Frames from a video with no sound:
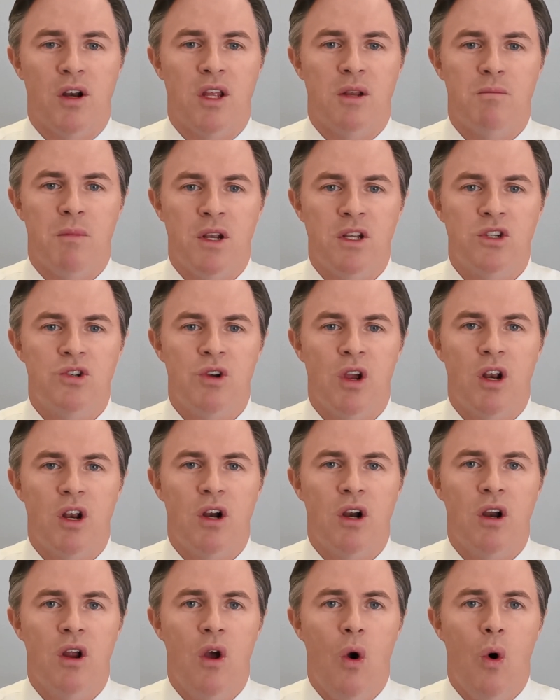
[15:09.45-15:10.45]

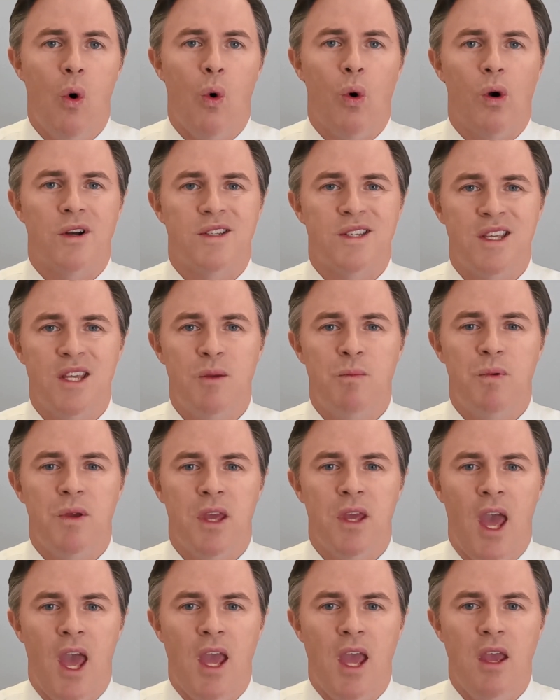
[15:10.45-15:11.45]
administrator, or a
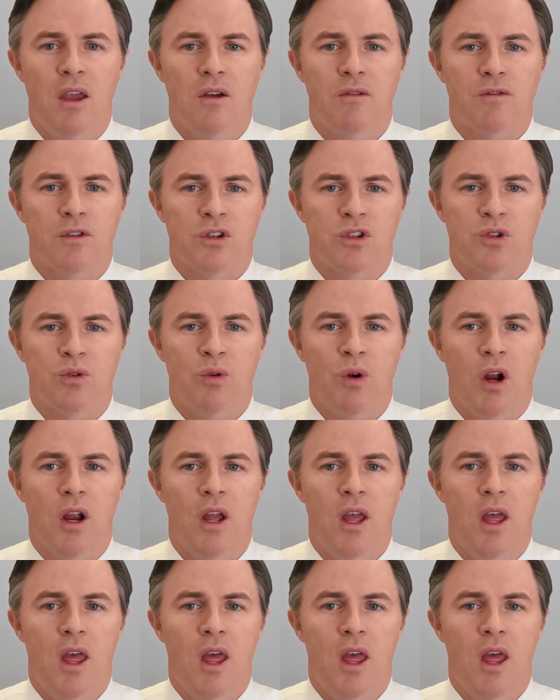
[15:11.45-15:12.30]
TPA for short.